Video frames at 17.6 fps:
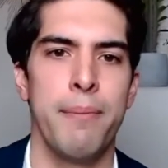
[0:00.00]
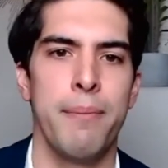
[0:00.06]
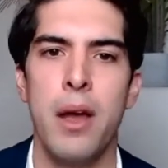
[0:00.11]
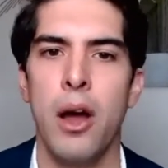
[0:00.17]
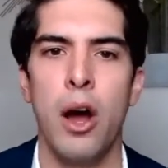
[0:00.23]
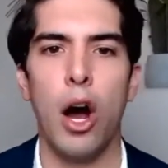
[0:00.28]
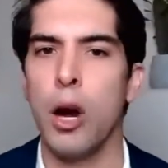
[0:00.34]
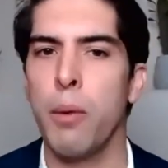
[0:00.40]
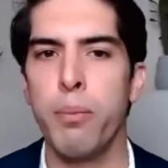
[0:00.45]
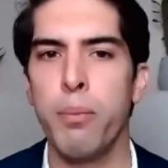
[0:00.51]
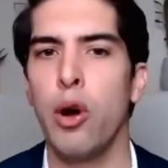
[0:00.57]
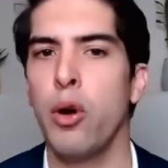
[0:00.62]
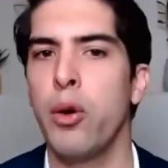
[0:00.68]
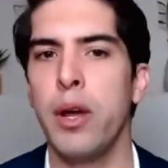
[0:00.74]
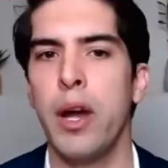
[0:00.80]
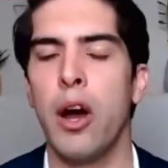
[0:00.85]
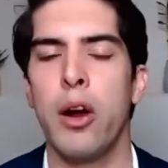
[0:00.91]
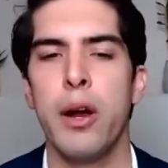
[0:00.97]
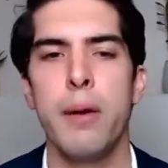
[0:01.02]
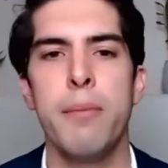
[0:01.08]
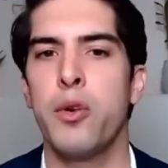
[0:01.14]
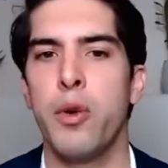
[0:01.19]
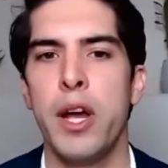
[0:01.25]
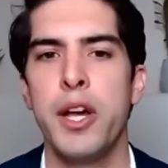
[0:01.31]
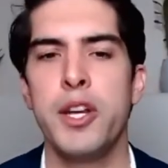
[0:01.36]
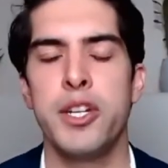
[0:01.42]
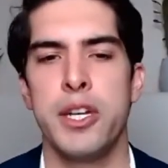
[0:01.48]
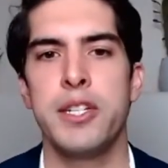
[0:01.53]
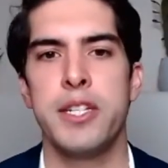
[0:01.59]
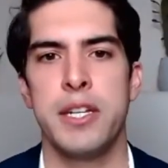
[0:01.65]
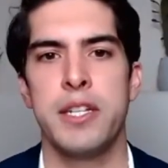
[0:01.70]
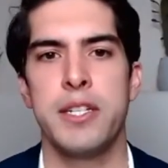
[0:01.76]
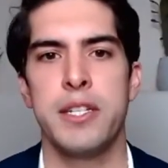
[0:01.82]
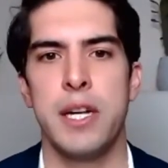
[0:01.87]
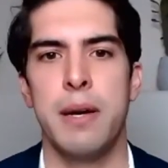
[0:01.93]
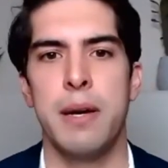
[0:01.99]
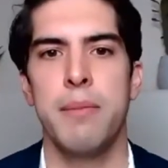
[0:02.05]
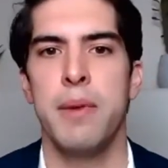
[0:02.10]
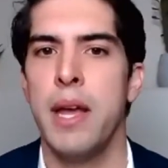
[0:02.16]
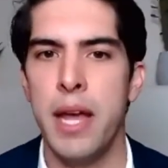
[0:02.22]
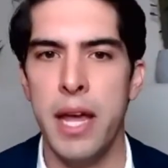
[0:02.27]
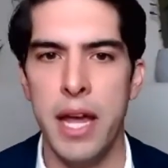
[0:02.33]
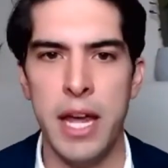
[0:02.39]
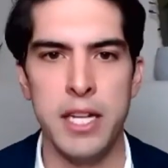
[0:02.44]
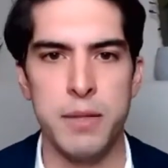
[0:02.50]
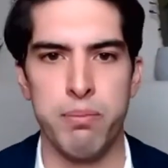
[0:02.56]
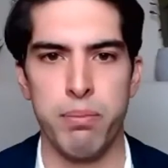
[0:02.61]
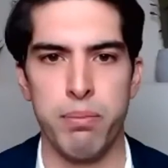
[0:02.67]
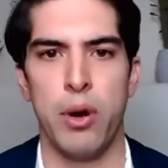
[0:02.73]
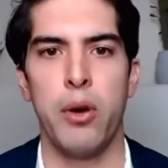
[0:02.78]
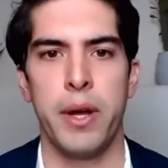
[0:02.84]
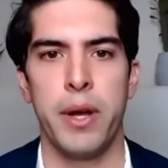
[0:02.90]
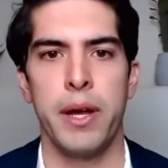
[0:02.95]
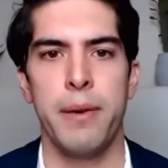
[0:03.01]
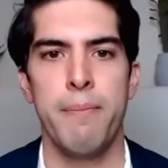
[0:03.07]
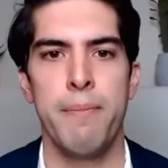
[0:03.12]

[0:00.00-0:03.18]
Our immigration system is broken.